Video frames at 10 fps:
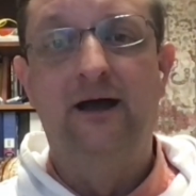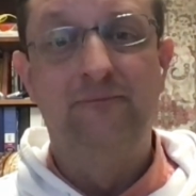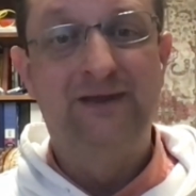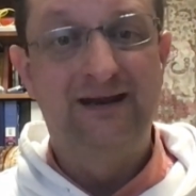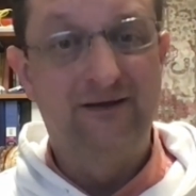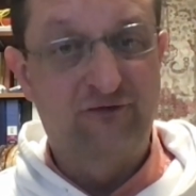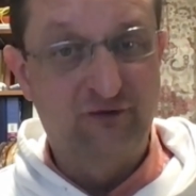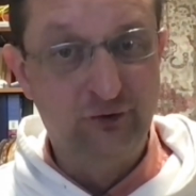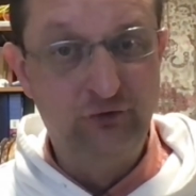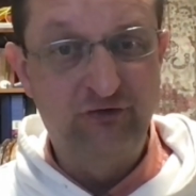Getting a
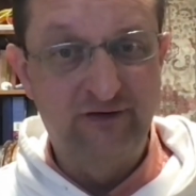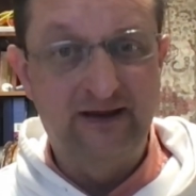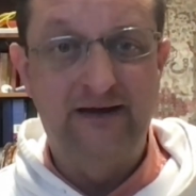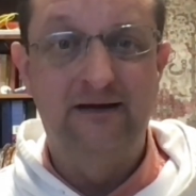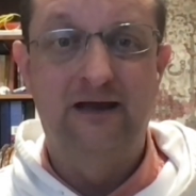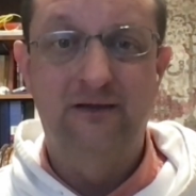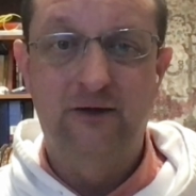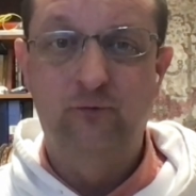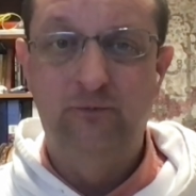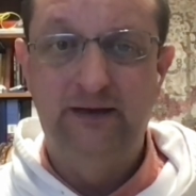solution dyed
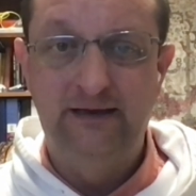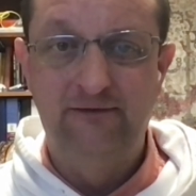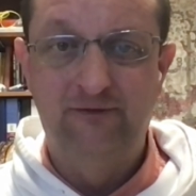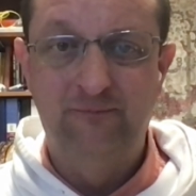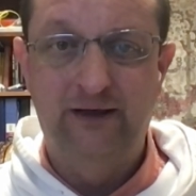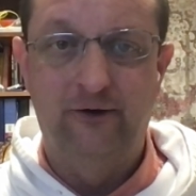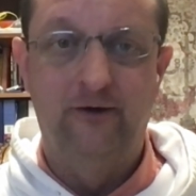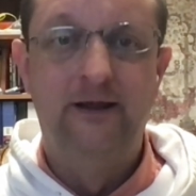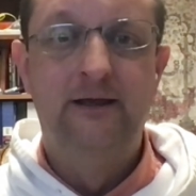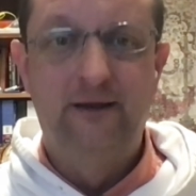nylon would be even better.